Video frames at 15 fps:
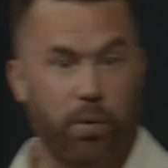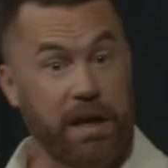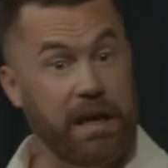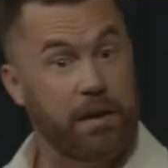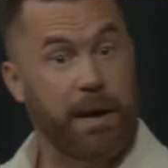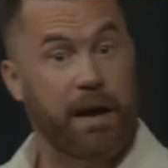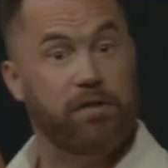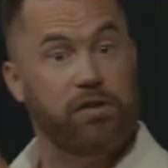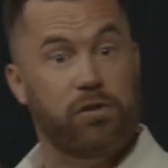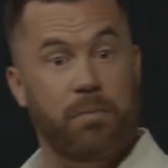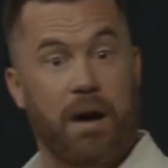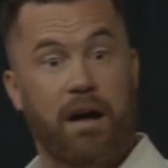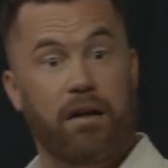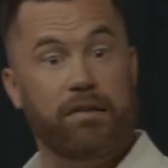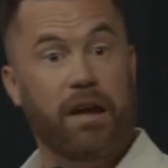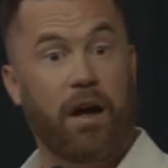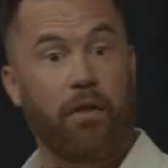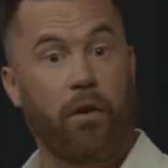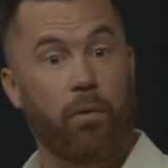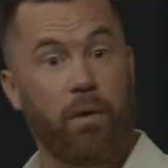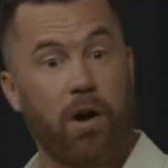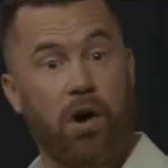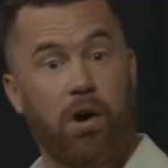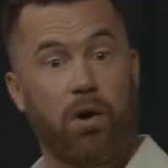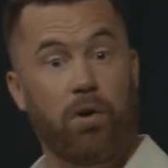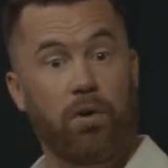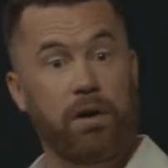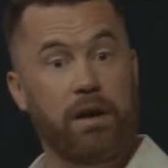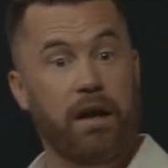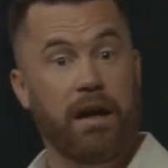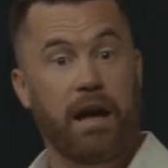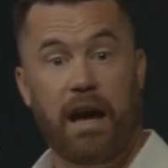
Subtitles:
Well, we get about 2 miles down the road,